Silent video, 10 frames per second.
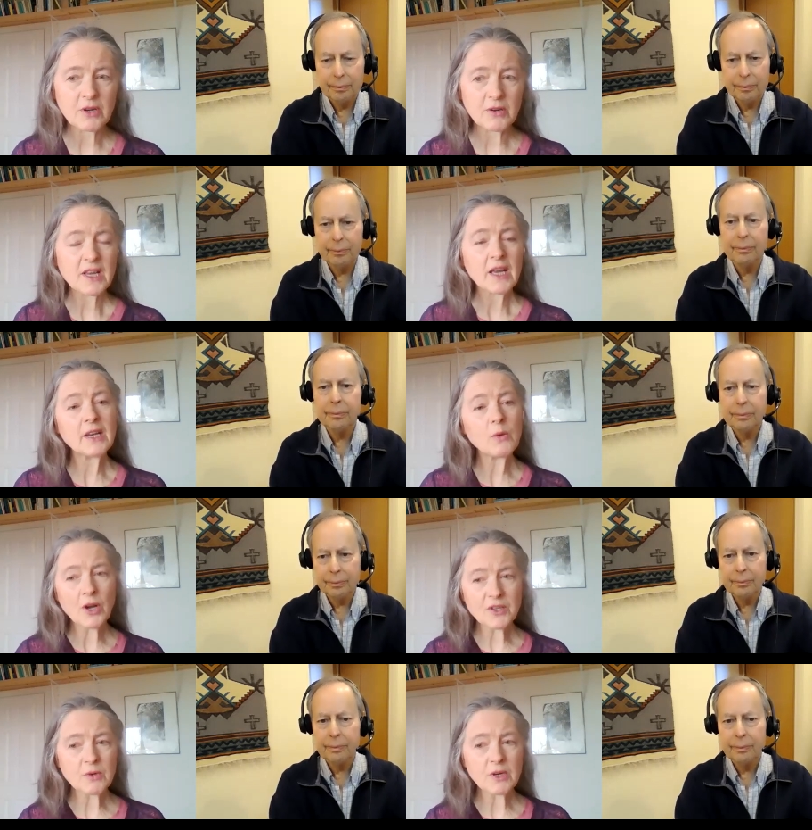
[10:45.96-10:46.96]
Speaker 1: mirrors. And he
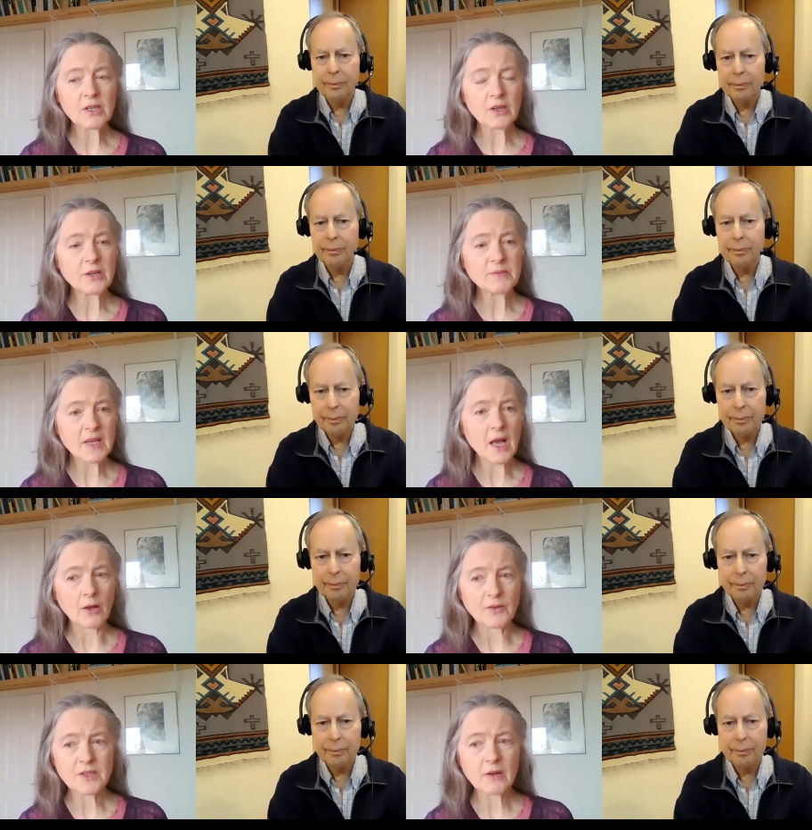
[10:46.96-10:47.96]
was working on
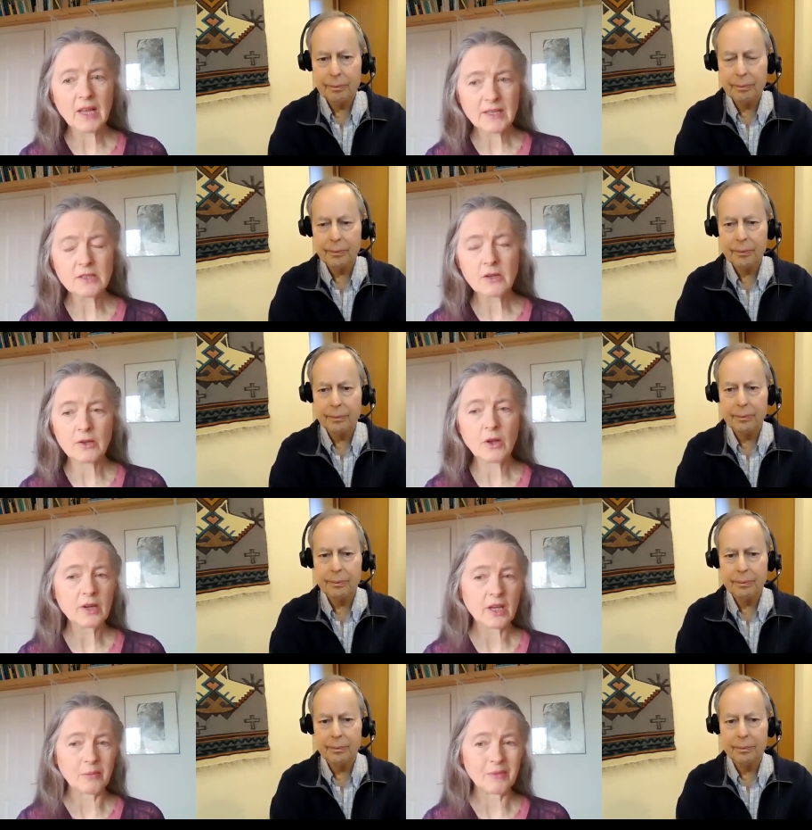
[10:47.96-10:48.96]
himself. So let's not
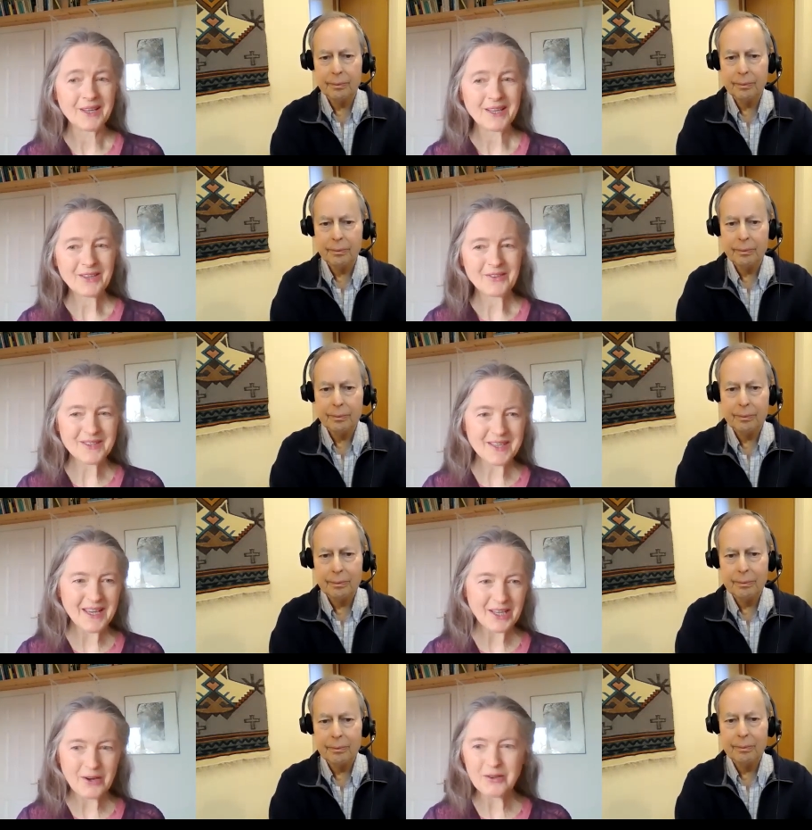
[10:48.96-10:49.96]
knock him for
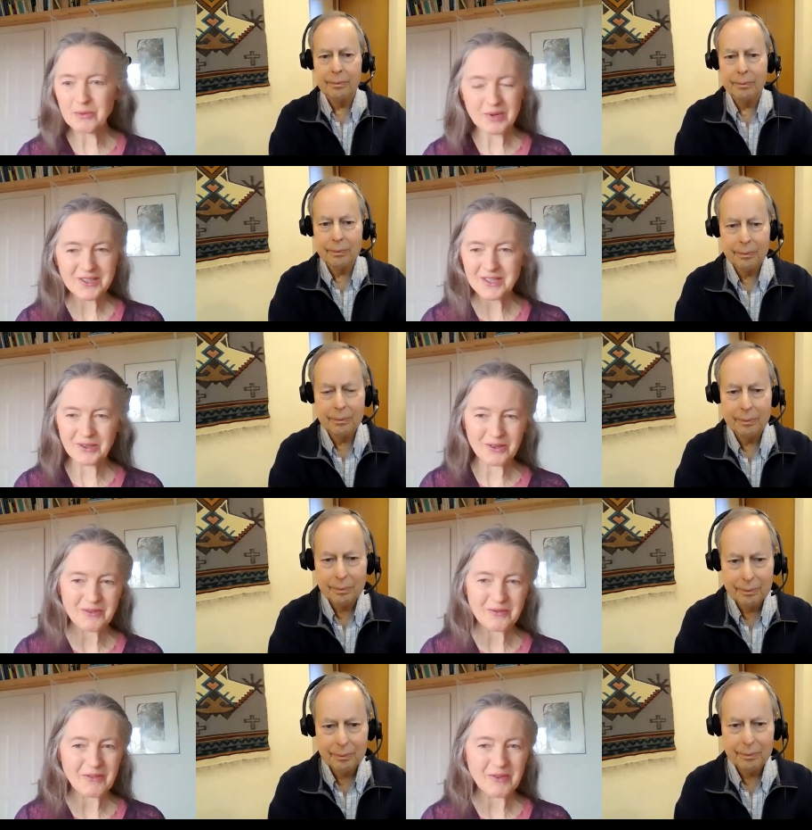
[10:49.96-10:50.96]
saying, oh, you pinched it all
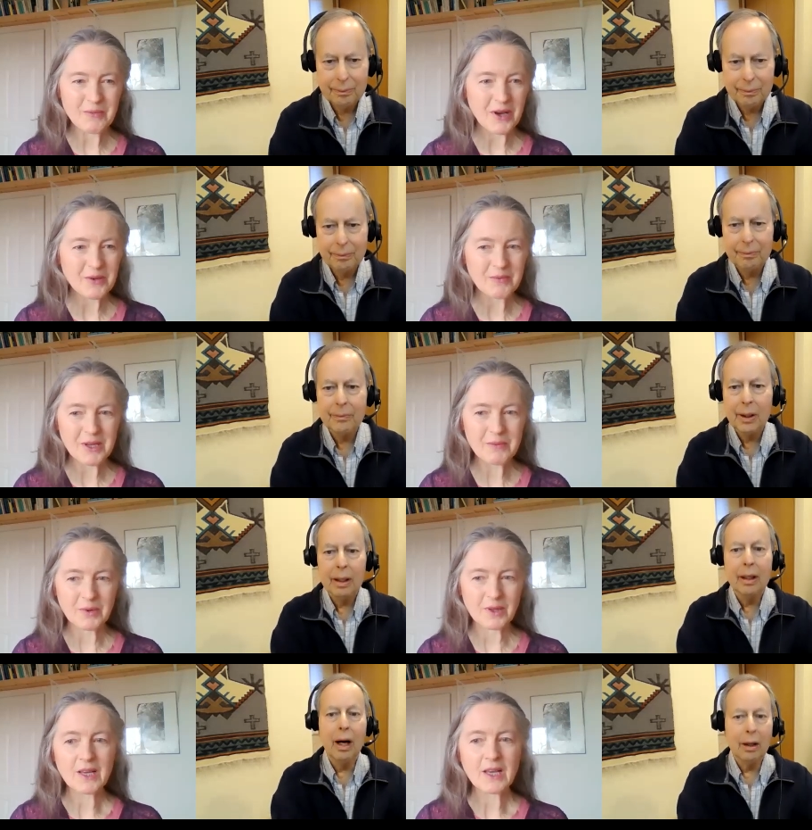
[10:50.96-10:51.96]
from every, other
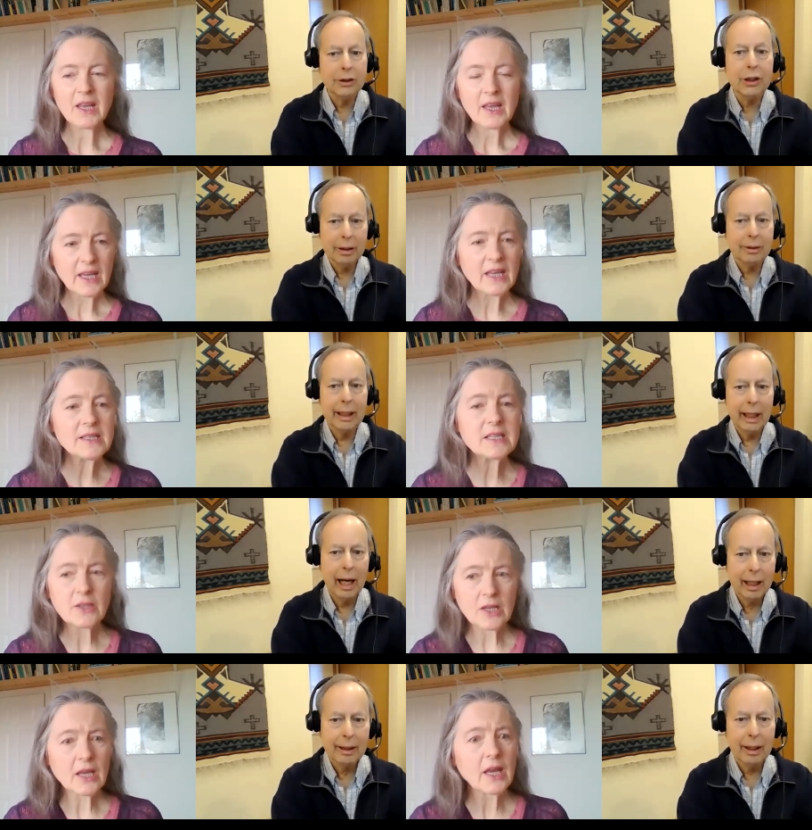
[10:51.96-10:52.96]
people.
Speaker 2: Oh, certainly
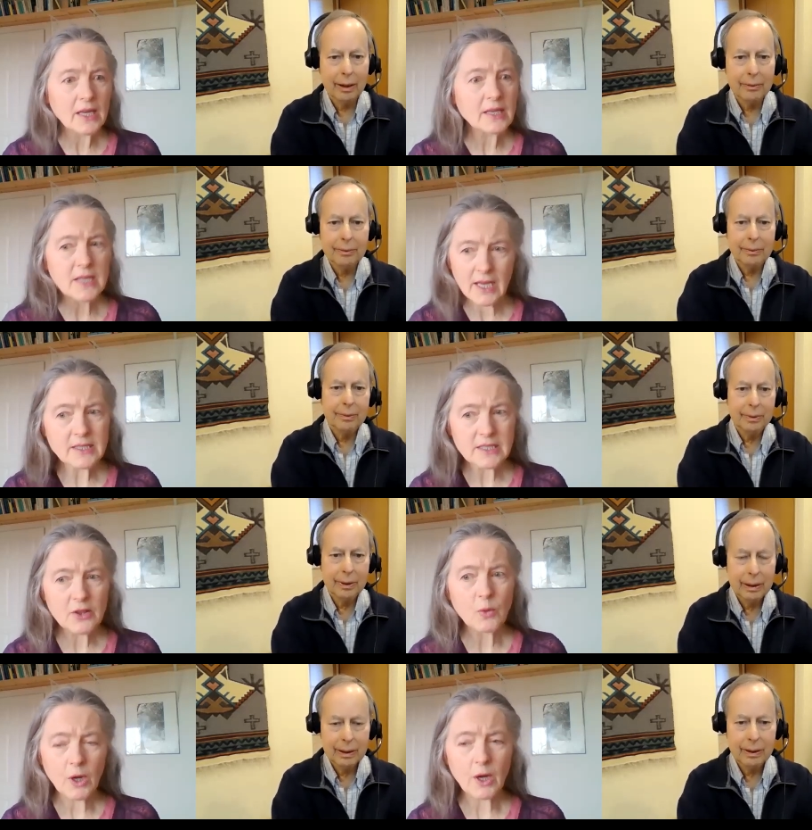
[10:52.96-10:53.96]
not. No. He,
Speaker 1: he,
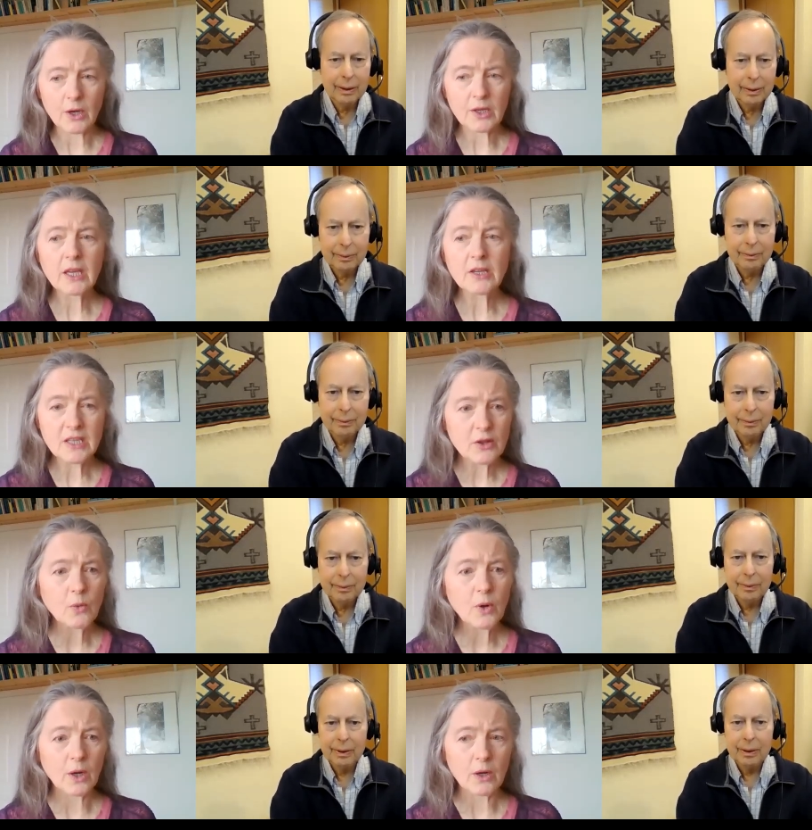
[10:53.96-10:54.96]
did the work. He did
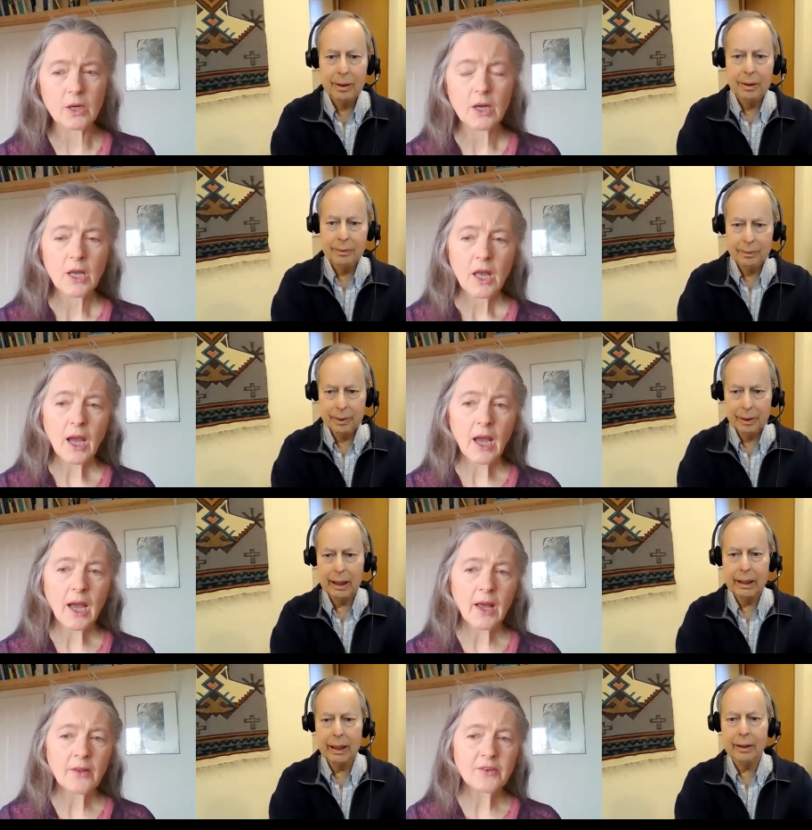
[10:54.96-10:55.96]
the work.
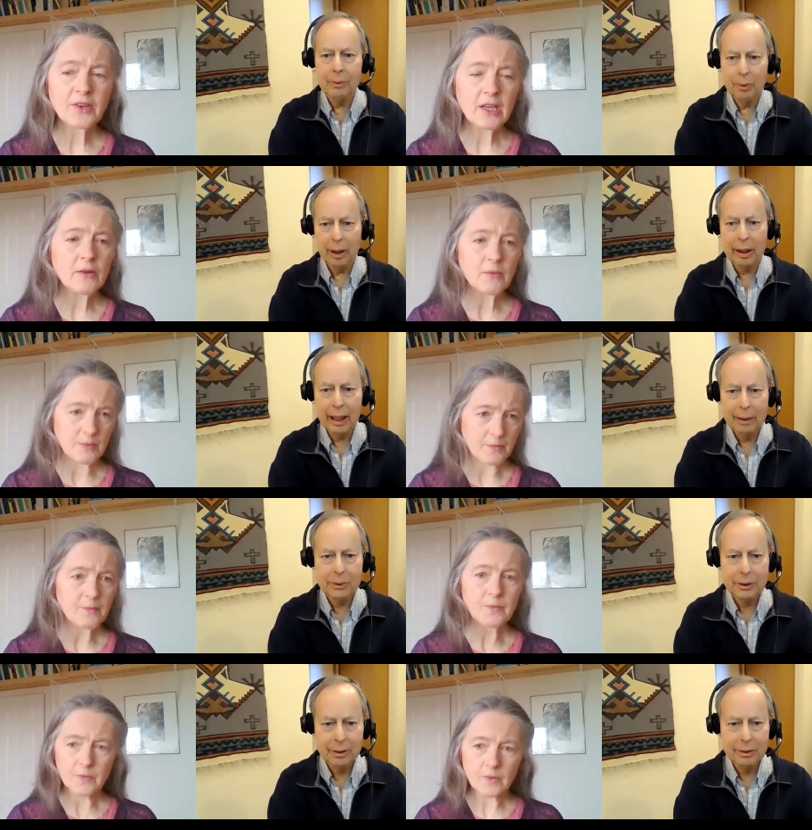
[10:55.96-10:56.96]
And he did the work,
Speaker 2: he,
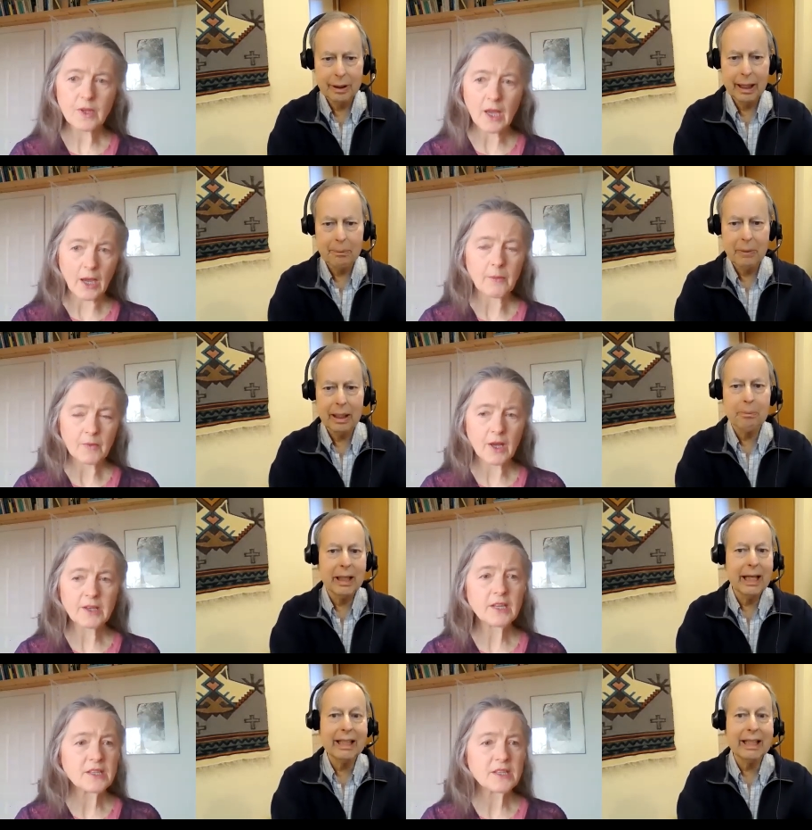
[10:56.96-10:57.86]
absolutely. Yeah, but but I mean,